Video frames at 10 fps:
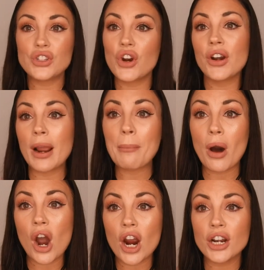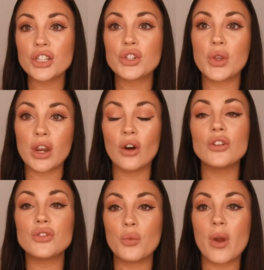tear apart, so you can
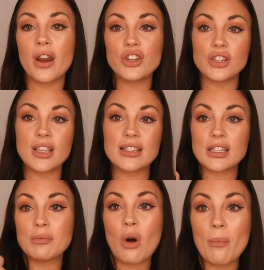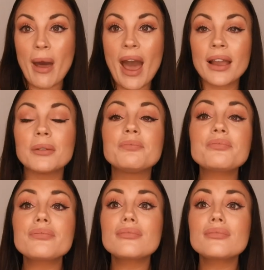also wear it just as a small bag.